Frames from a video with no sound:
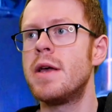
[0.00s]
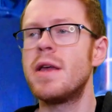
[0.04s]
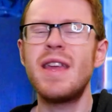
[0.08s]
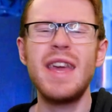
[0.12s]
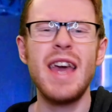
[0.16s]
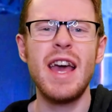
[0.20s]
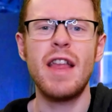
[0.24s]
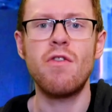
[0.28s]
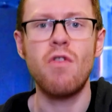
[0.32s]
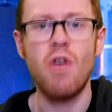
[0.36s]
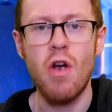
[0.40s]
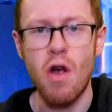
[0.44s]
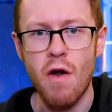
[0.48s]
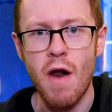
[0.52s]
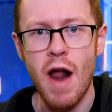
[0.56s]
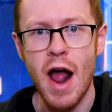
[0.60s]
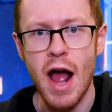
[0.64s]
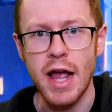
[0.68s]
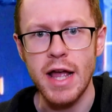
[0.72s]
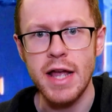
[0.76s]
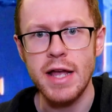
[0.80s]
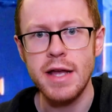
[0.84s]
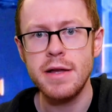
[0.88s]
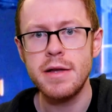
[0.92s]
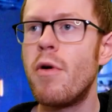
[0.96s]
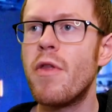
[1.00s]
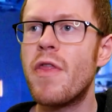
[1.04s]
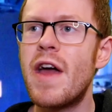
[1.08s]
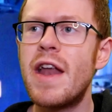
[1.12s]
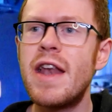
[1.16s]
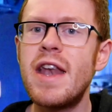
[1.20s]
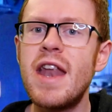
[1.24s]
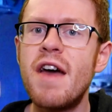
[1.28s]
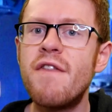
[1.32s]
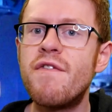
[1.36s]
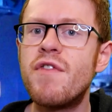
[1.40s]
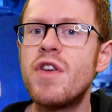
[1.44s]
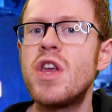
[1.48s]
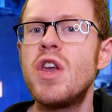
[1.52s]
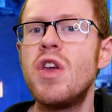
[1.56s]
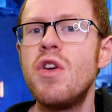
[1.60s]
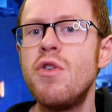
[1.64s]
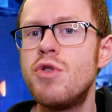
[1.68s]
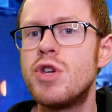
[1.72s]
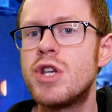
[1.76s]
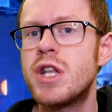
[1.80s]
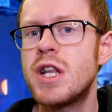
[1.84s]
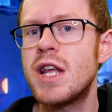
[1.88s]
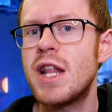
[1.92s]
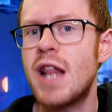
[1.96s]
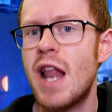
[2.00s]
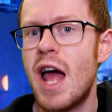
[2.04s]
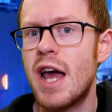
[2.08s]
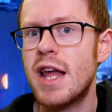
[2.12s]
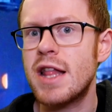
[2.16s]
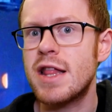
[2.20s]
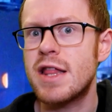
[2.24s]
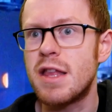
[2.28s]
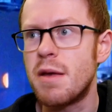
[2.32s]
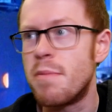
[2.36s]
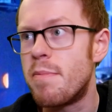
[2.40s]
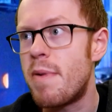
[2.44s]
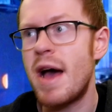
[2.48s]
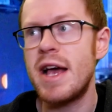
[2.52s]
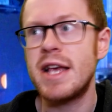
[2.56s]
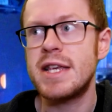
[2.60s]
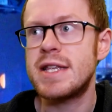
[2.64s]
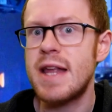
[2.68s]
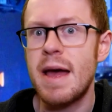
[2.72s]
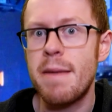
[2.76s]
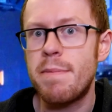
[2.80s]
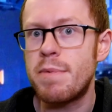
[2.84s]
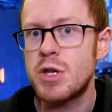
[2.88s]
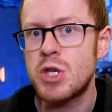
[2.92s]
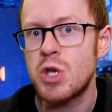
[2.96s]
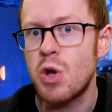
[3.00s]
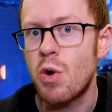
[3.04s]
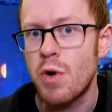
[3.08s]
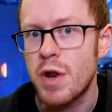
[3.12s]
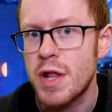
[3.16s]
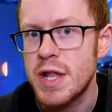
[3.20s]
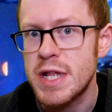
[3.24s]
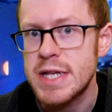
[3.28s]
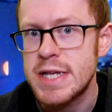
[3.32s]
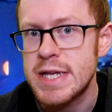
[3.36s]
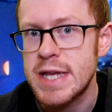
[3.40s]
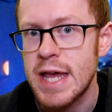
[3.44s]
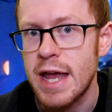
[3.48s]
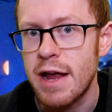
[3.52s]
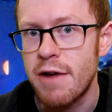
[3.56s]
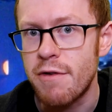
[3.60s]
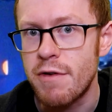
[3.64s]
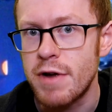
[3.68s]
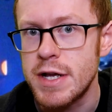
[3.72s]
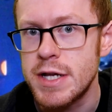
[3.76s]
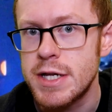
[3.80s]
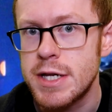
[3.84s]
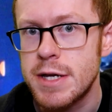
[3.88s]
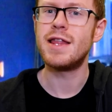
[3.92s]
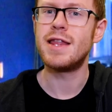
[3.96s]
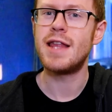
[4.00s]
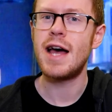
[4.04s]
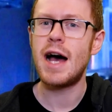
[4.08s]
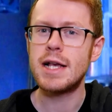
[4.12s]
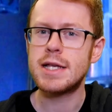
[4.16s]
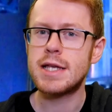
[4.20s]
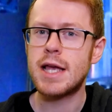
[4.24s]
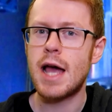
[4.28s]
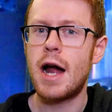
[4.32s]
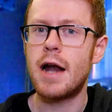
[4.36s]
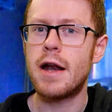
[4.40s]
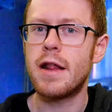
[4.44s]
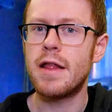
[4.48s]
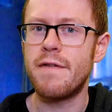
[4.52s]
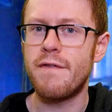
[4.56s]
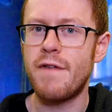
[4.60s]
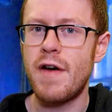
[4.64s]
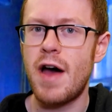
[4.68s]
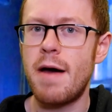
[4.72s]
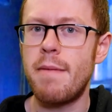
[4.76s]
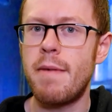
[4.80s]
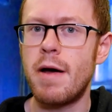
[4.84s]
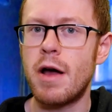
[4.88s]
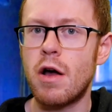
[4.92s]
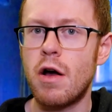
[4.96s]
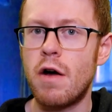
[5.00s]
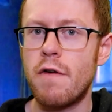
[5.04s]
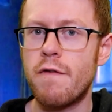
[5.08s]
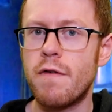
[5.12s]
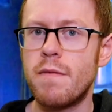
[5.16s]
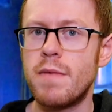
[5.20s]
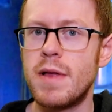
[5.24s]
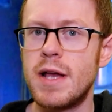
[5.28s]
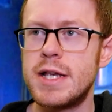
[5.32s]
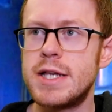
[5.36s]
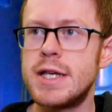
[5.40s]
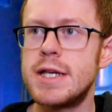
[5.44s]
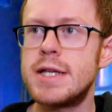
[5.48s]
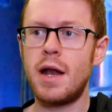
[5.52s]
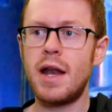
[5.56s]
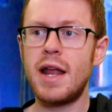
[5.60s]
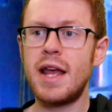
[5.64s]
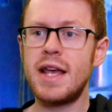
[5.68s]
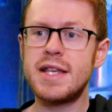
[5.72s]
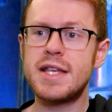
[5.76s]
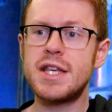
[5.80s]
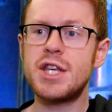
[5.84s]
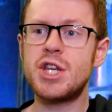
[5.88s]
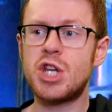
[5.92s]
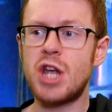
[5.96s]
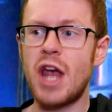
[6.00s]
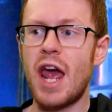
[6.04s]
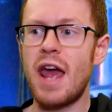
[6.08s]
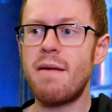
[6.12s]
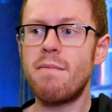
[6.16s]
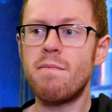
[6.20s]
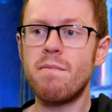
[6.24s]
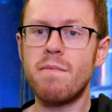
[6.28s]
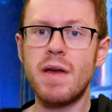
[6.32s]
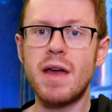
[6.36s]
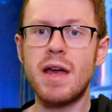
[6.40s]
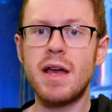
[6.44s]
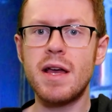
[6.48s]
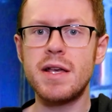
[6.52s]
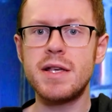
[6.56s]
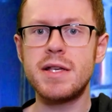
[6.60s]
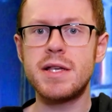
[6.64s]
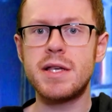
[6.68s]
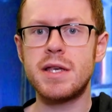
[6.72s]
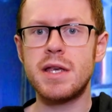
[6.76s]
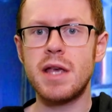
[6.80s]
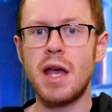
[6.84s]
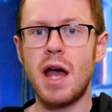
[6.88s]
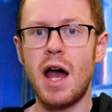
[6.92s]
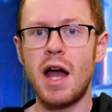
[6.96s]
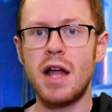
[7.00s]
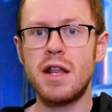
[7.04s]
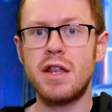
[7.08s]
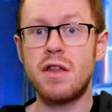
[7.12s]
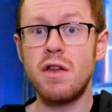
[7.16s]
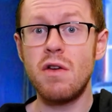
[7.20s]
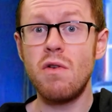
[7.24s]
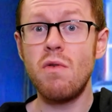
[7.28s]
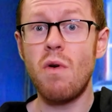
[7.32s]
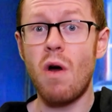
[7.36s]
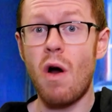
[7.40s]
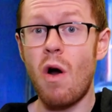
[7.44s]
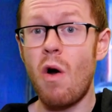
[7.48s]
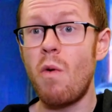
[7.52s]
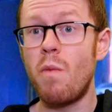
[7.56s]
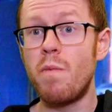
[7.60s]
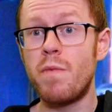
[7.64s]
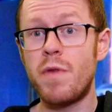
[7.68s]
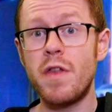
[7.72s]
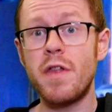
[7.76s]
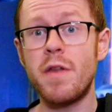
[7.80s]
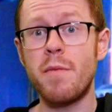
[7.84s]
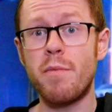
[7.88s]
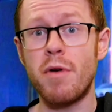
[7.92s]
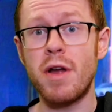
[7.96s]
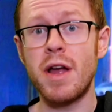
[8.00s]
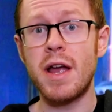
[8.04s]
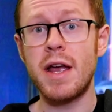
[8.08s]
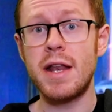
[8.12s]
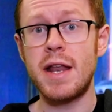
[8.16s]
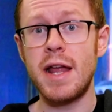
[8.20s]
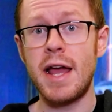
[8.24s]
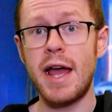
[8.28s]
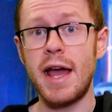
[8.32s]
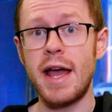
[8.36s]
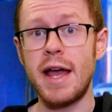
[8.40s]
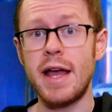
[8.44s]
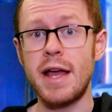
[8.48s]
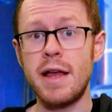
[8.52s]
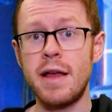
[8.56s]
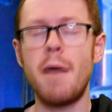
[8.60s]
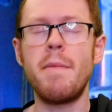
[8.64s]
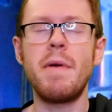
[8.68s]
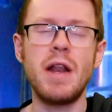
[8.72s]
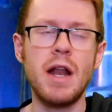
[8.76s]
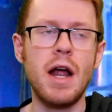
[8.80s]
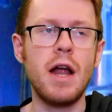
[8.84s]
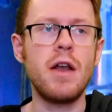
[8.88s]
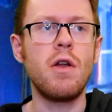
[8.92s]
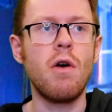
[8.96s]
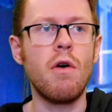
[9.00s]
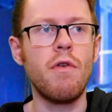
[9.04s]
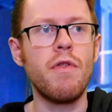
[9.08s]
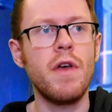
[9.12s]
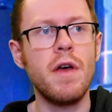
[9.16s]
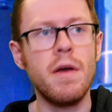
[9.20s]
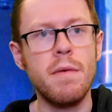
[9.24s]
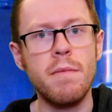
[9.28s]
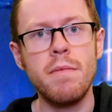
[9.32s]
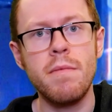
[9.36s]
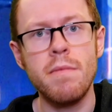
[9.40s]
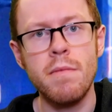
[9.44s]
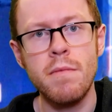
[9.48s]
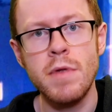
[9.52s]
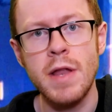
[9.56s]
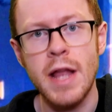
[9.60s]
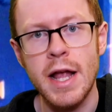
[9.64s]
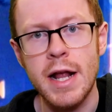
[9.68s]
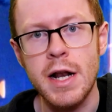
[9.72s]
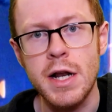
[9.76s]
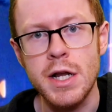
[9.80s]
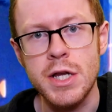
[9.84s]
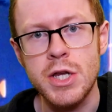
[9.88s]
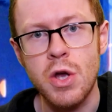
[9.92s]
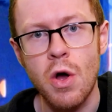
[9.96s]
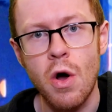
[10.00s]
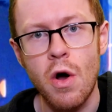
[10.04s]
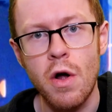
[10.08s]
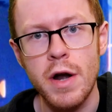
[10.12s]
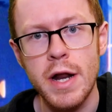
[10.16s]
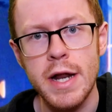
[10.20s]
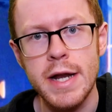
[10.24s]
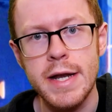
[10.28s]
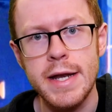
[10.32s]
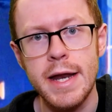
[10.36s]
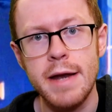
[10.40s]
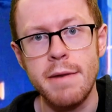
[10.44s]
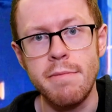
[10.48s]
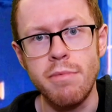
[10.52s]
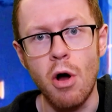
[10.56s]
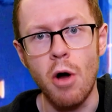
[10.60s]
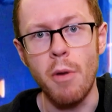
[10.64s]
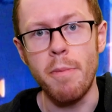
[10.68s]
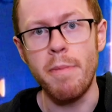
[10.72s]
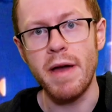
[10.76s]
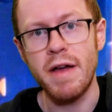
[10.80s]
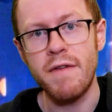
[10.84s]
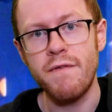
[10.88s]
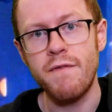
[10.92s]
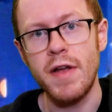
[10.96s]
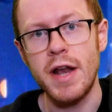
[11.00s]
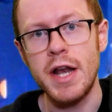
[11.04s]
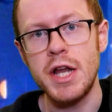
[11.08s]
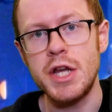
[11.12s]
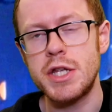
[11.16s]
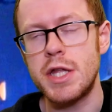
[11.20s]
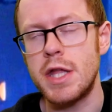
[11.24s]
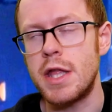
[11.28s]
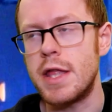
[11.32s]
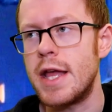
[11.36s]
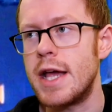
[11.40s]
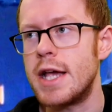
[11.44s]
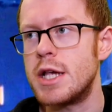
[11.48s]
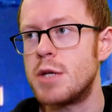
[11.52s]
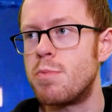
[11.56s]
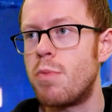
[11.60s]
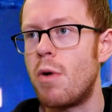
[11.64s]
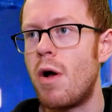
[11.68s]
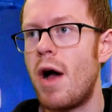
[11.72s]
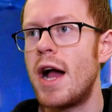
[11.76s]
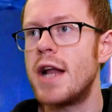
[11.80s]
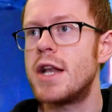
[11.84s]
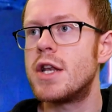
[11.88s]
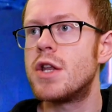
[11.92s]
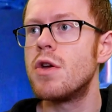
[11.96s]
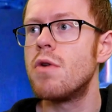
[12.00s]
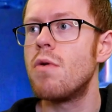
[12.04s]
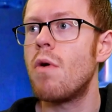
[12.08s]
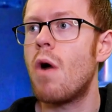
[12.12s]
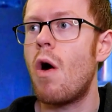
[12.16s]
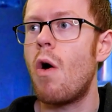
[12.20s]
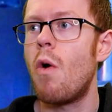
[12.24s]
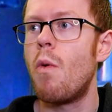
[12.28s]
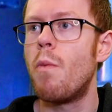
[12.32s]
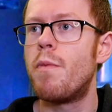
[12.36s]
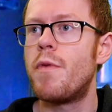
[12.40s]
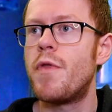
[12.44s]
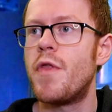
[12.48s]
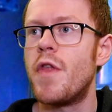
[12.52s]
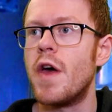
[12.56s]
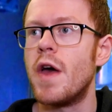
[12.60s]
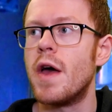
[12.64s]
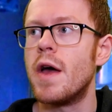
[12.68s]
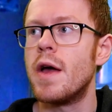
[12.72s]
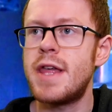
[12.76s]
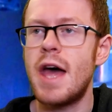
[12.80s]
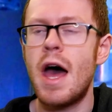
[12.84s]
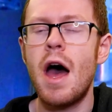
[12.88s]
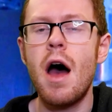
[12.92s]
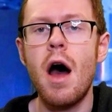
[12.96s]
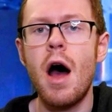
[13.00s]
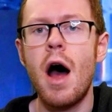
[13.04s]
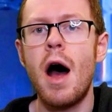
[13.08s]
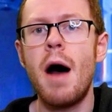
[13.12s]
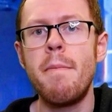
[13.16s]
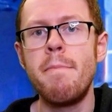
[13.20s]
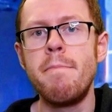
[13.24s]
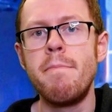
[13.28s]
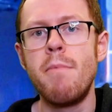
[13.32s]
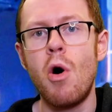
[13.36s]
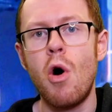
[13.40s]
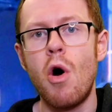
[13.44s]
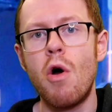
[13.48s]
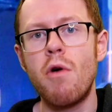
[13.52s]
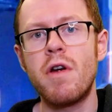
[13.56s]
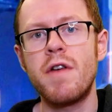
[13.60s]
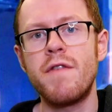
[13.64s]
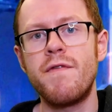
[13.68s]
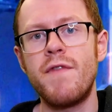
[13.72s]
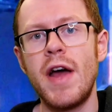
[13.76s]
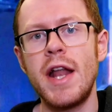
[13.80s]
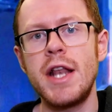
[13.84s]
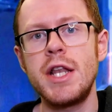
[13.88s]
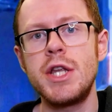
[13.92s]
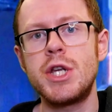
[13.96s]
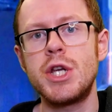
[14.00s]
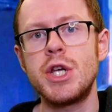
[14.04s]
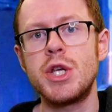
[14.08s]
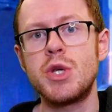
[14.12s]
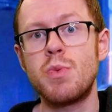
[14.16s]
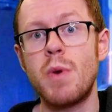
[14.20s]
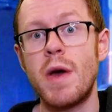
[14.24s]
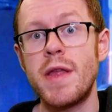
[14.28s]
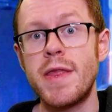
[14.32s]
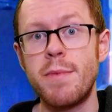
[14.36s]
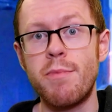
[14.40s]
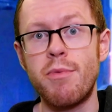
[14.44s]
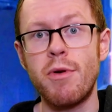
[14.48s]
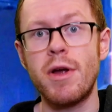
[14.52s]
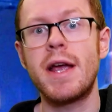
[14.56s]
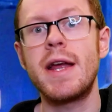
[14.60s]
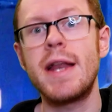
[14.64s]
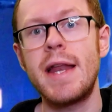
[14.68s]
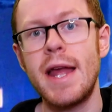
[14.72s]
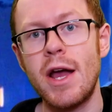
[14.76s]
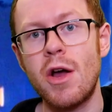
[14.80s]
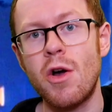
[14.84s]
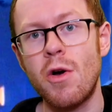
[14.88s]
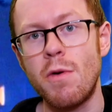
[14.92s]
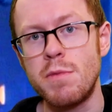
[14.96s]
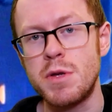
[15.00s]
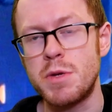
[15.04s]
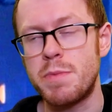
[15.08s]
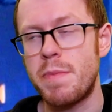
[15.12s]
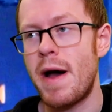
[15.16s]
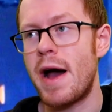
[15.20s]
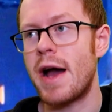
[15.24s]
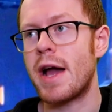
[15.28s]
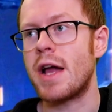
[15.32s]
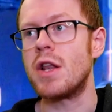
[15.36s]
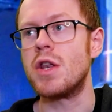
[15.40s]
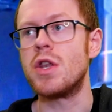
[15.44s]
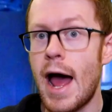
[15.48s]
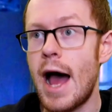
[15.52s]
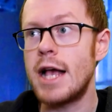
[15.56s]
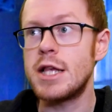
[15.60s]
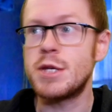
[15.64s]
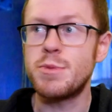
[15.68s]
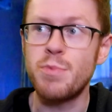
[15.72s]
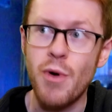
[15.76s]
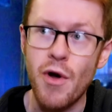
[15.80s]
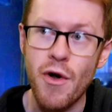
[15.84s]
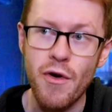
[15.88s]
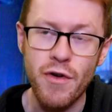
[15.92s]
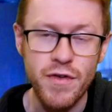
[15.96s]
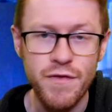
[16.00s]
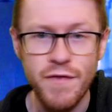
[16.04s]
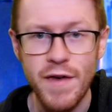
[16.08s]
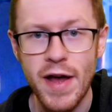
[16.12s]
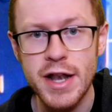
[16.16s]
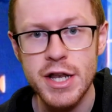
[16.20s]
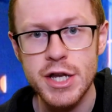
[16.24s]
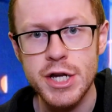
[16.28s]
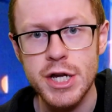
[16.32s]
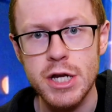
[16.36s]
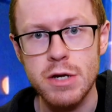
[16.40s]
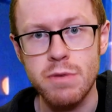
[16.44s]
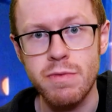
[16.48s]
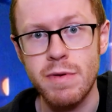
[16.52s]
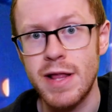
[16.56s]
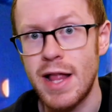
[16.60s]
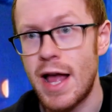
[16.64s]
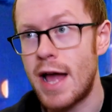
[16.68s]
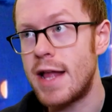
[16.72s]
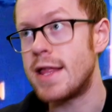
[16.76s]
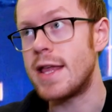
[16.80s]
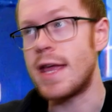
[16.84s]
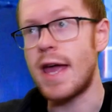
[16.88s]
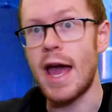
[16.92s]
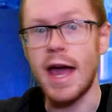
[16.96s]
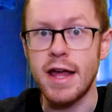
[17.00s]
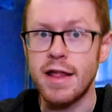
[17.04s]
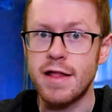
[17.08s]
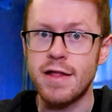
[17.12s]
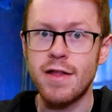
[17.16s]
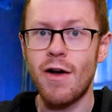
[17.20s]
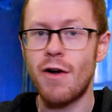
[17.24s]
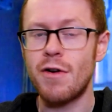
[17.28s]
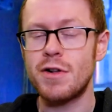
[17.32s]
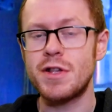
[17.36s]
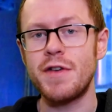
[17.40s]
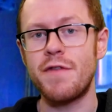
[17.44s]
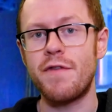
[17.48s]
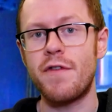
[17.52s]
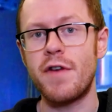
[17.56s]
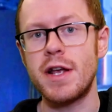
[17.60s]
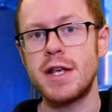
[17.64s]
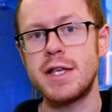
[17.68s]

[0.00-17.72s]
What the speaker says: yeah, they're alright, but they're never usually like the best episode of the series. And that's kind of the vibe I got from this. And it is a shame because I do hope that the Brigadier, I mean, I know that Nicholas Courtney did more Big Finish than this, but I do hope that there are more adventures where the Brigadier comes back and has more adventures with like the 8th Doctor, for